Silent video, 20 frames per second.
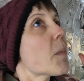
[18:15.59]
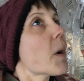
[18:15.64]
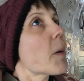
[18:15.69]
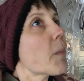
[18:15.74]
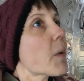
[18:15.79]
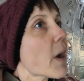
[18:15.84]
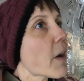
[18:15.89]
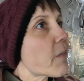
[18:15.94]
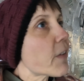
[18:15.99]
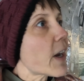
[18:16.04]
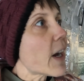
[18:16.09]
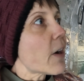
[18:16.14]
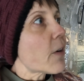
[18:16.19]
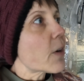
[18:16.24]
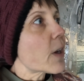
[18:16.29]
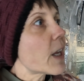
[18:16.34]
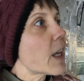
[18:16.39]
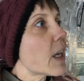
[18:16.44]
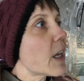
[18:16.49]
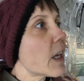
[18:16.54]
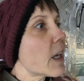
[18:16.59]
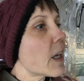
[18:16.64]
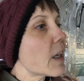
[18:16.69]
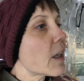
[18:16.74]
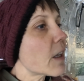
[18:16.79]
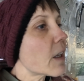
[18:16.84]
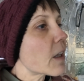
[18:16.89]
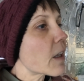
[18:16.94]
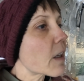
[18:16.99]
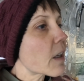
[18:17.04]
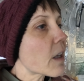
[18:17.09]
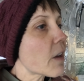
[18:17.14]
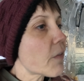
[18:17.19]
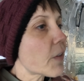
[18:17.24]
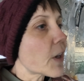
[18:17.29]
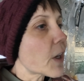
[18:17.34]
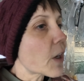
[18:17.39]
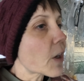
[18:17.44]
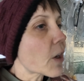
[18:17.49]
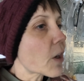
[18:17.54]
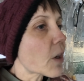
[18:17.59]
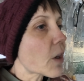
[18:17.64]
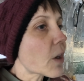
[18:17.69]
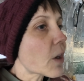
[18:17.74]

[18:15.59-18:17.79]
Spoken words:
But I might have it out here, give it a